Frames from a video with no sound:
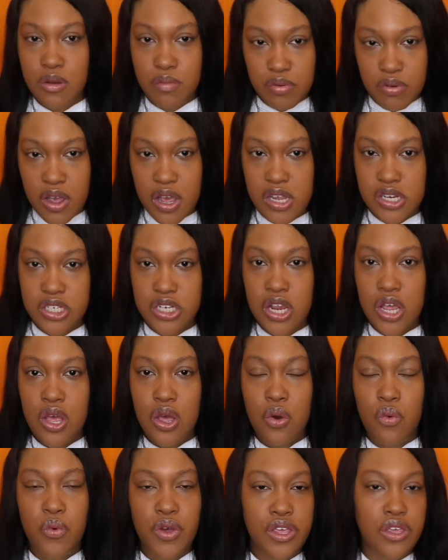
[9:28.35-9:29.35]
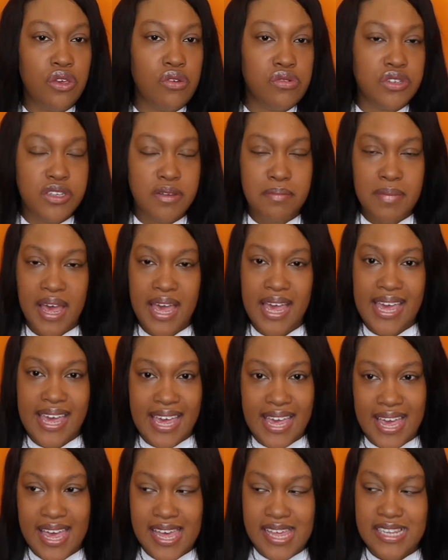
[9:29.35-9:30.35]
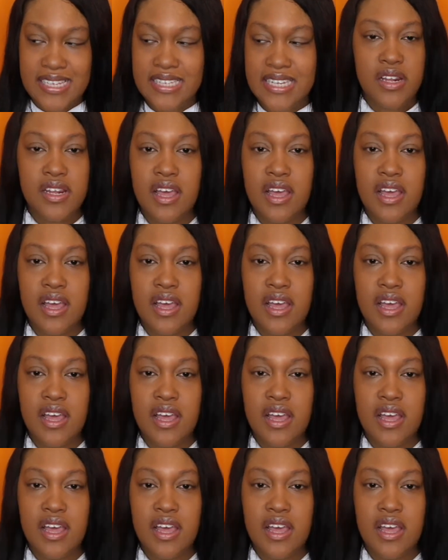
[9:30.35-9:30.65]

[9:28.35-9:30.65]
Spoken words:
brush when using my hands.